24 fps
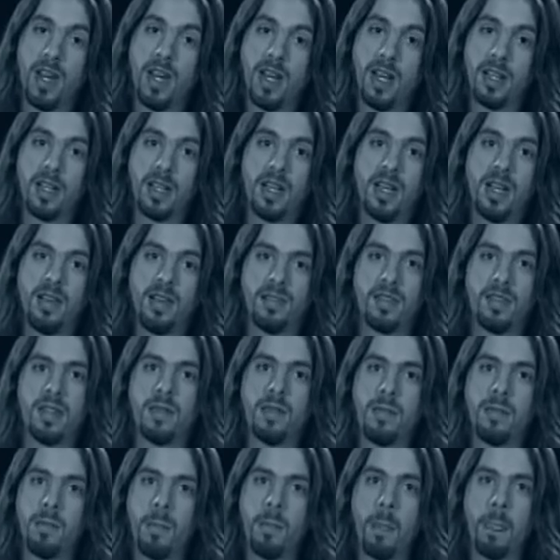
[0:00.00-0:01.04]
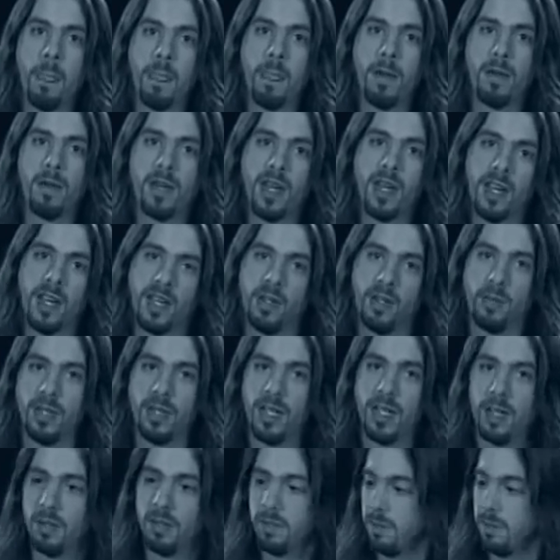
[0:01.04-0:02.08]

and left. Okay, here we go.